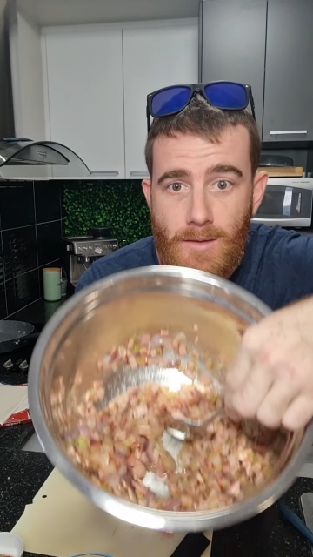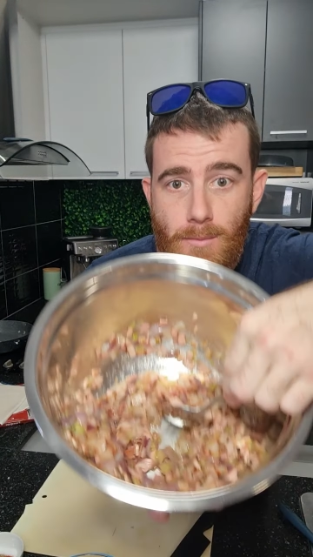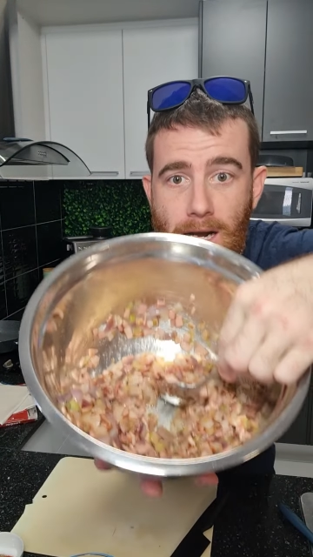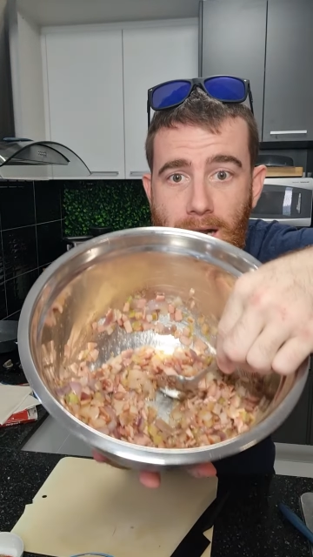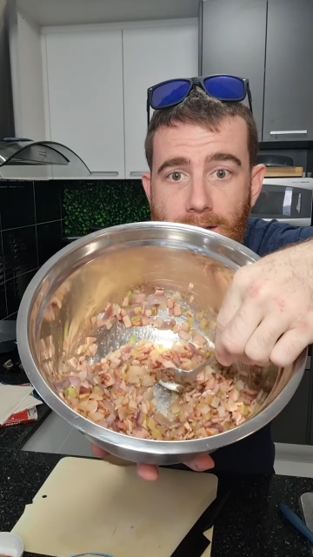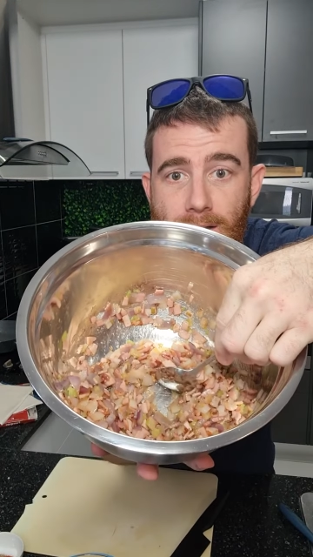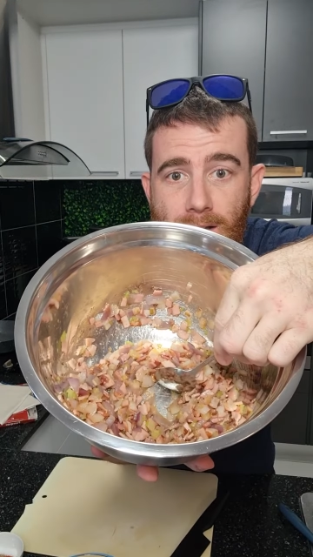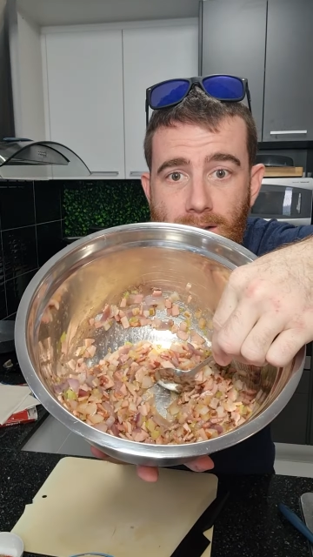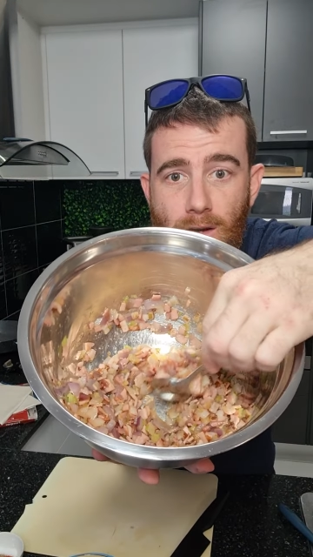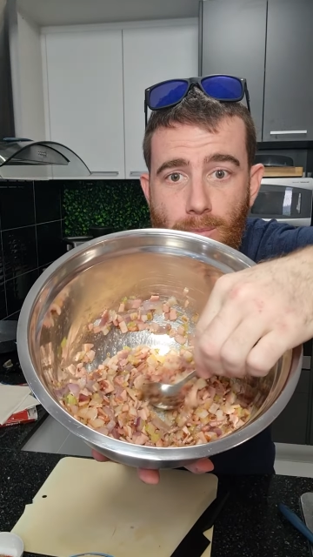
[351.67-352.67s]
but
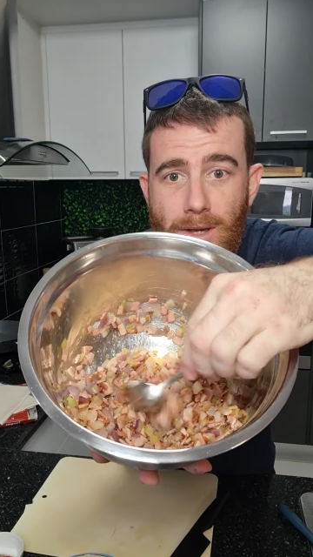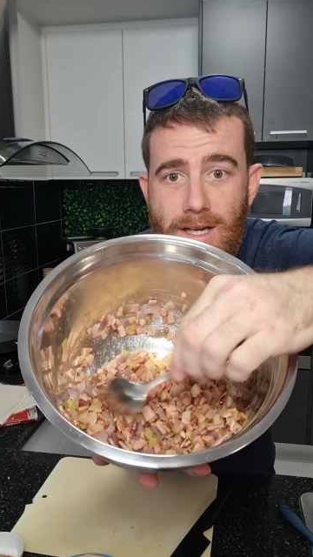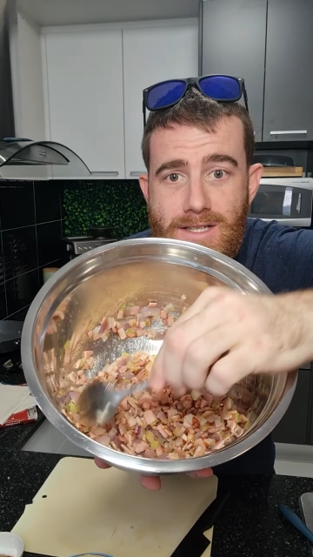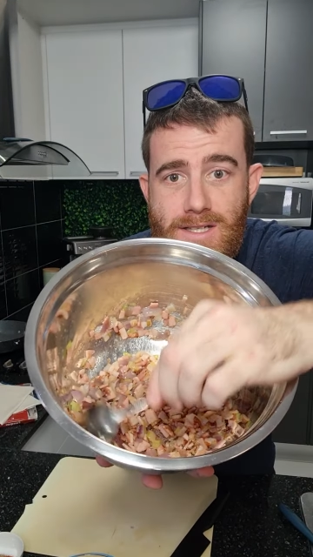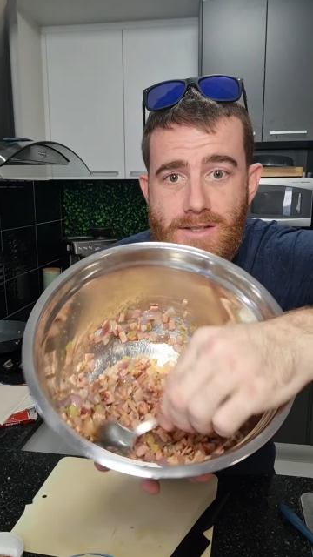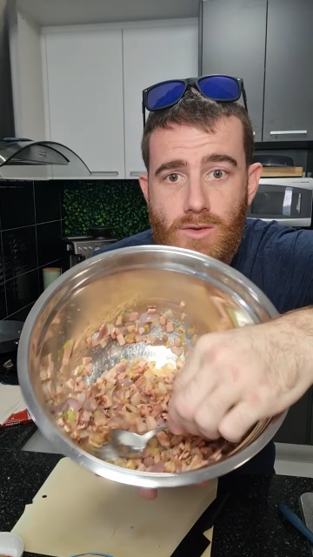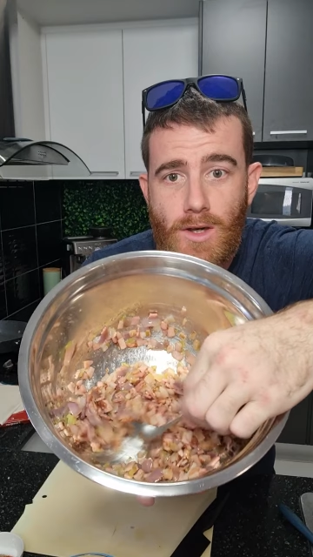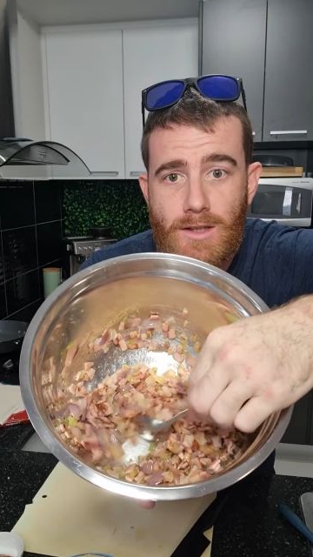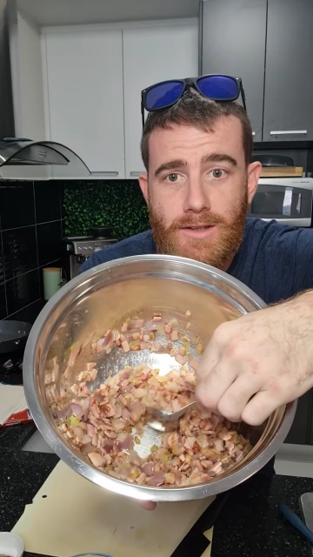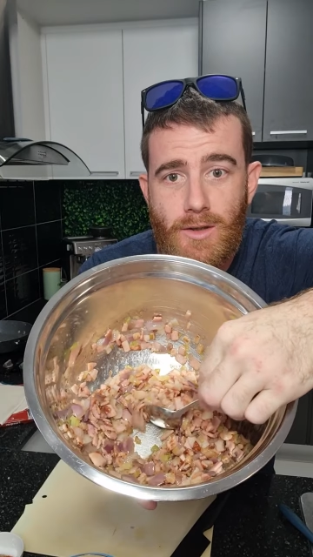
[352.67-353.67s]
there'll be just
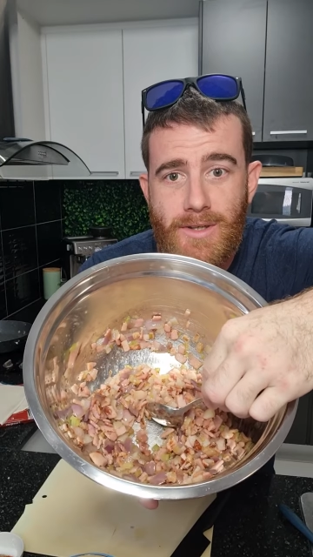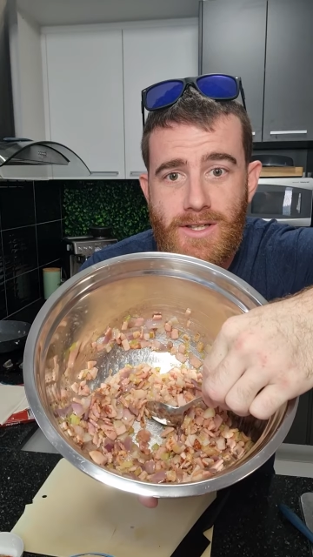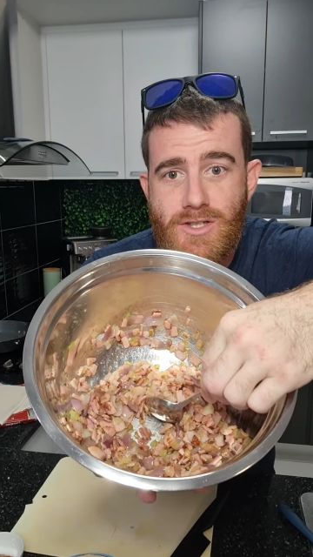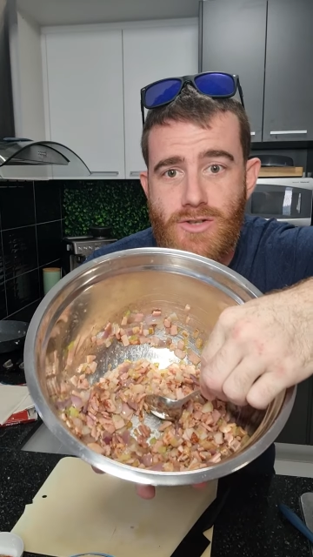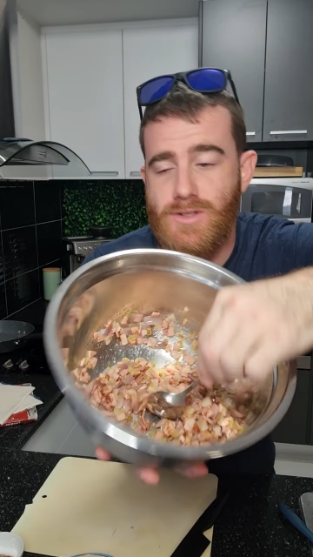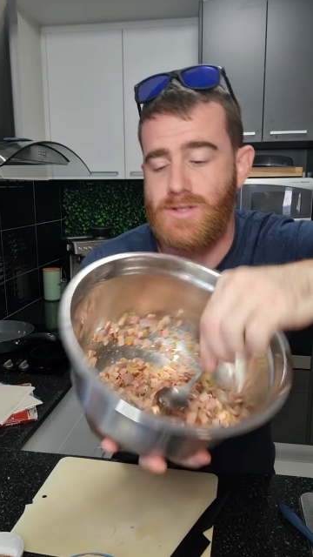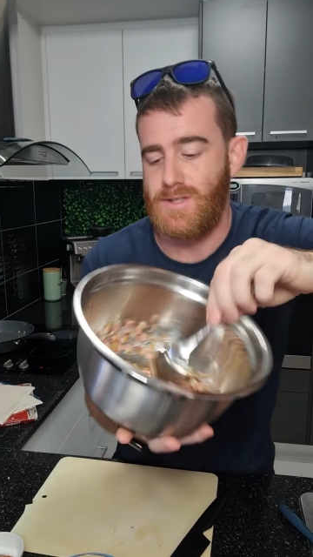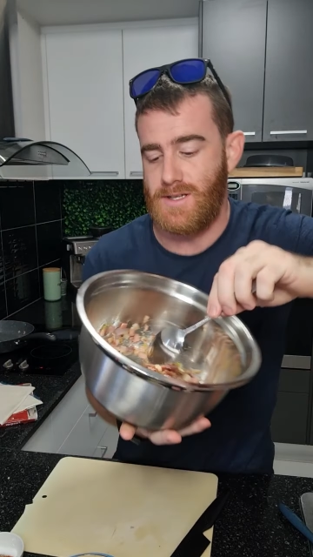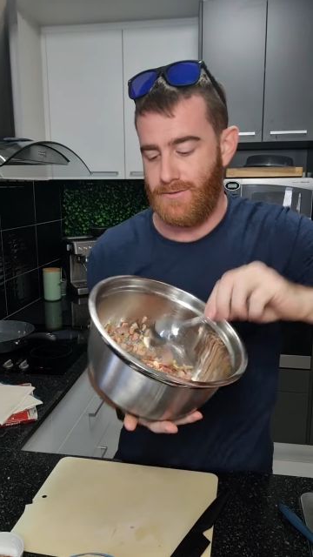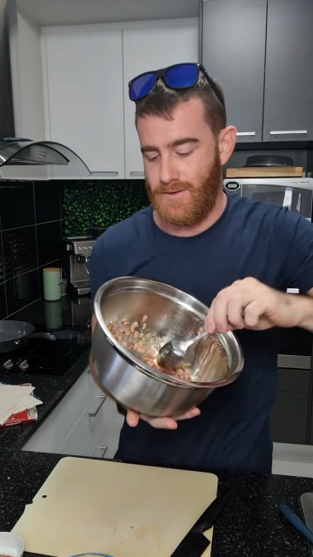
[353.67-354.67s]
like a little bit of juice and
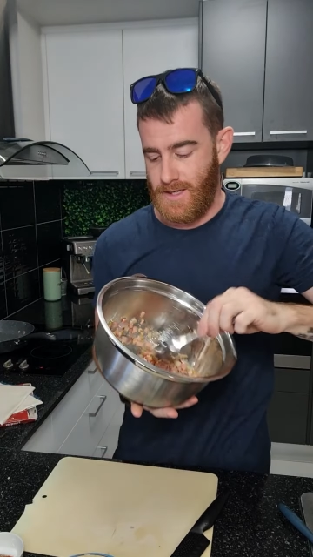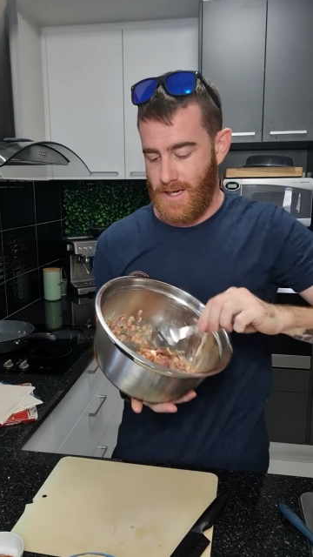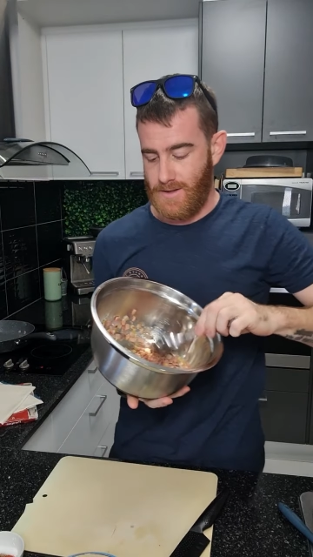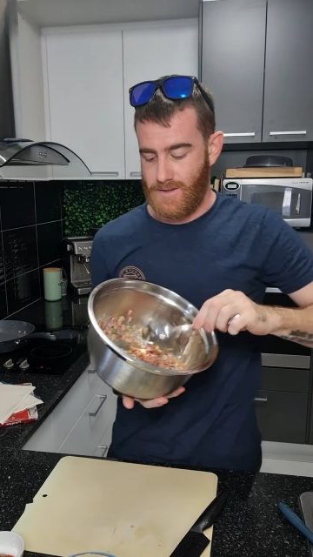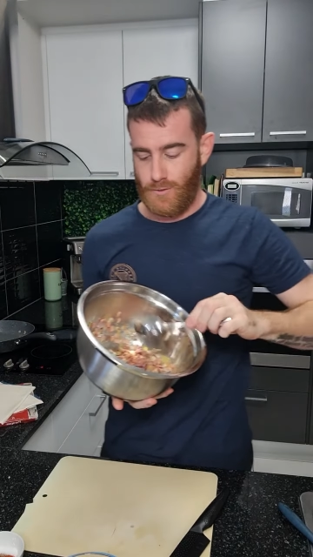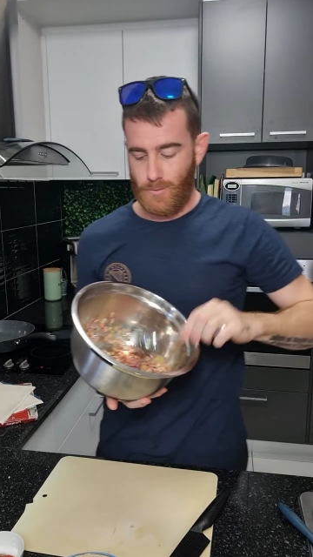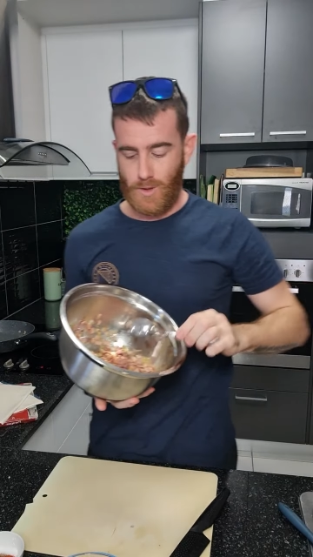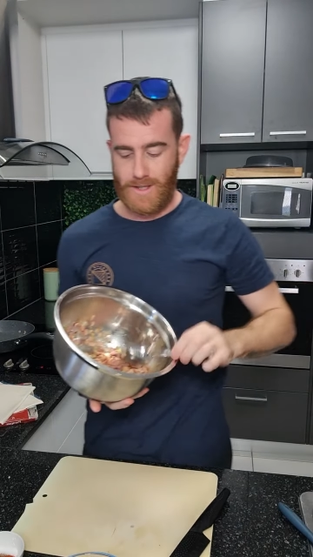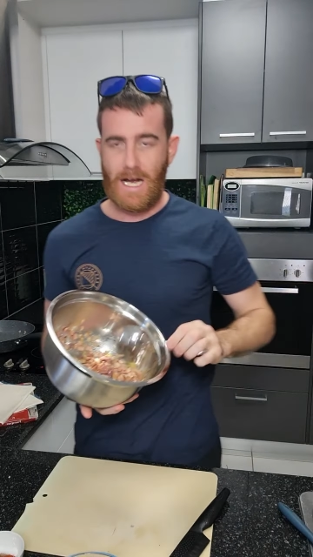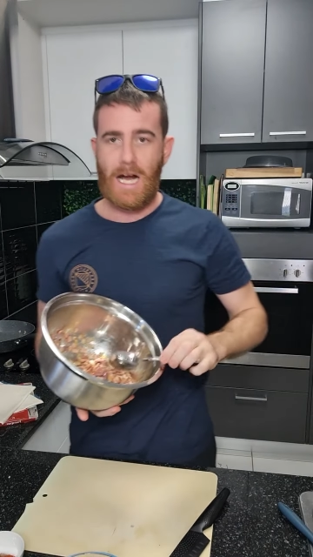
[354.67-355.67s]
stuff in there that's from
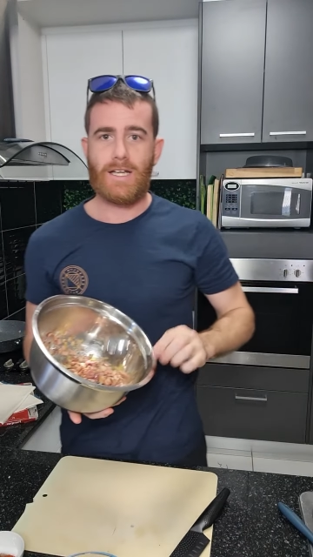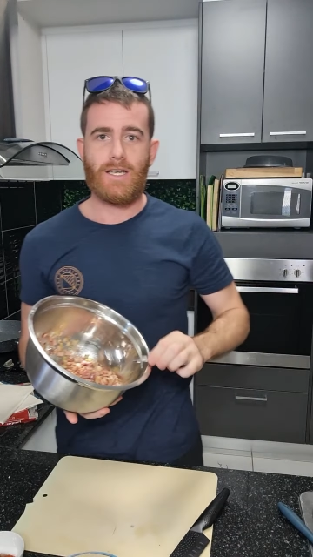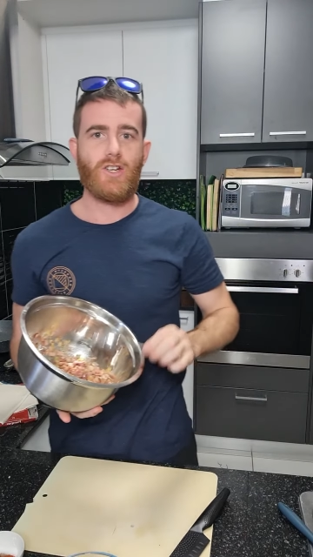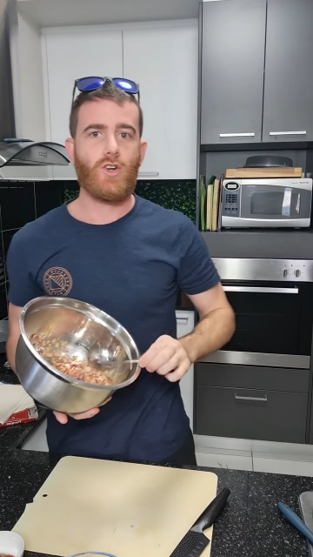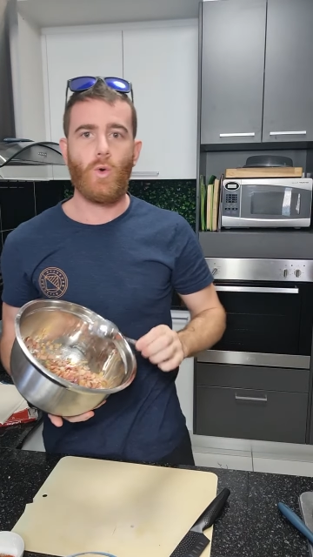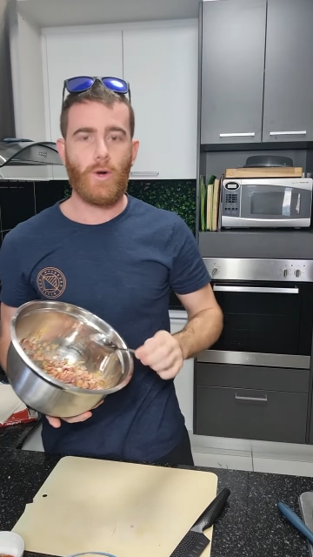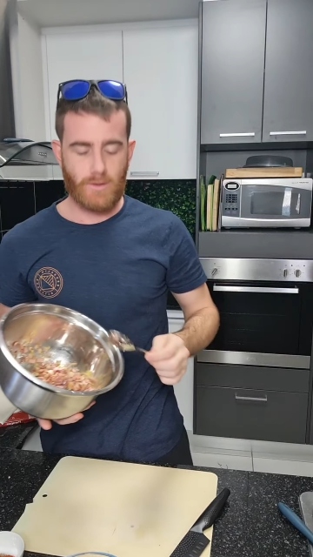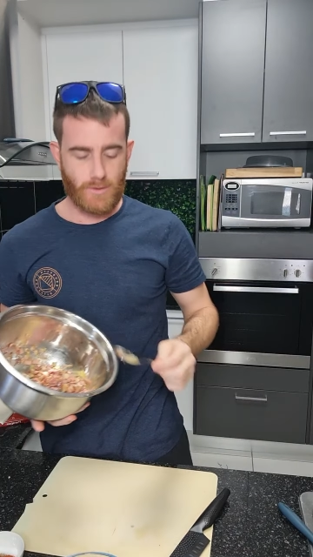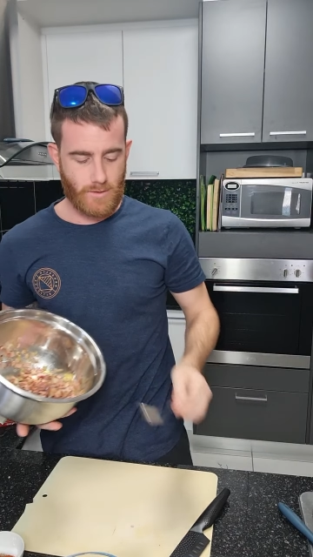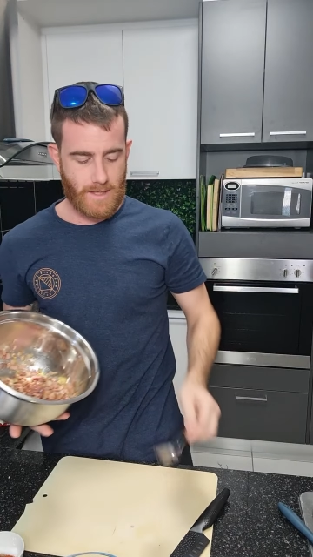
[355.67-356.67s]
like your onion and your
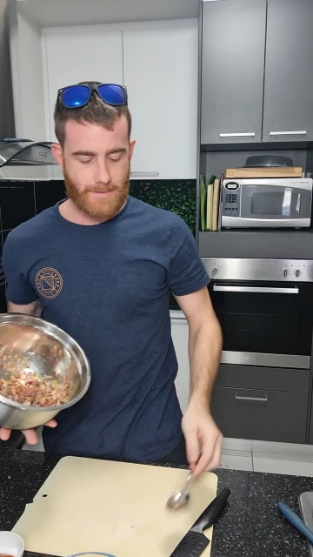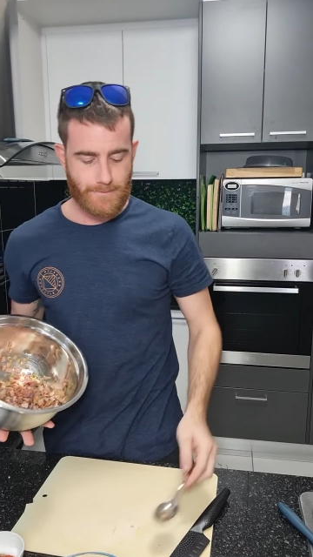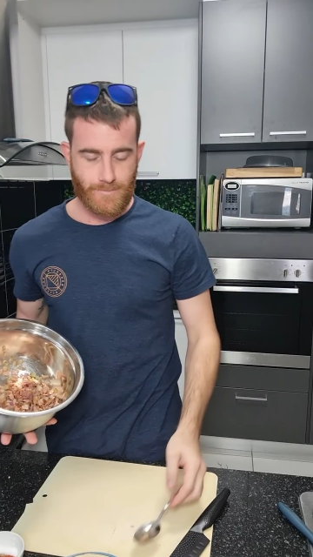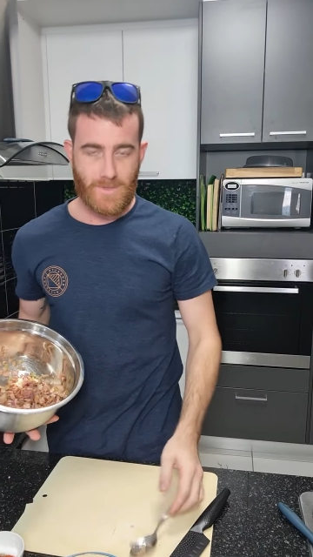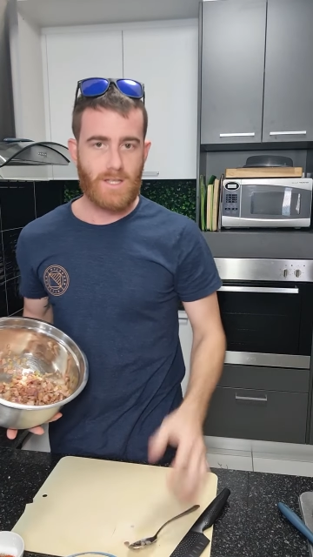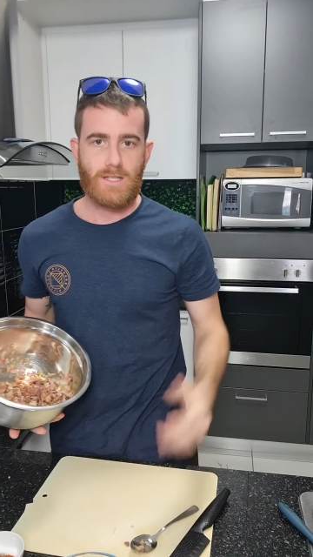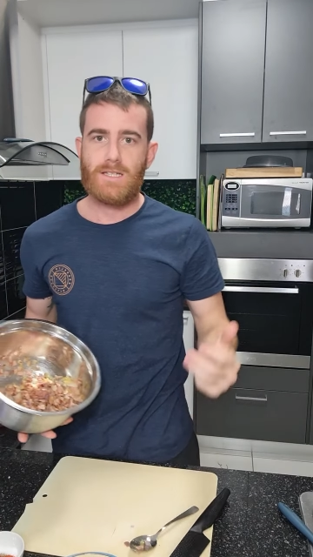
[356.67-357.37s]
oil and all that.